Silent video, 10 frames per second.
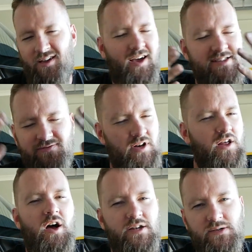It's really
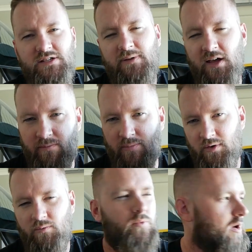hard to explain,
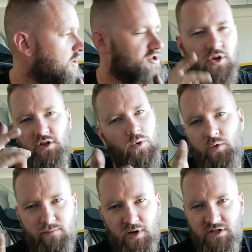but I'll show you all
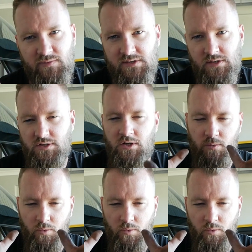the measurements and shit.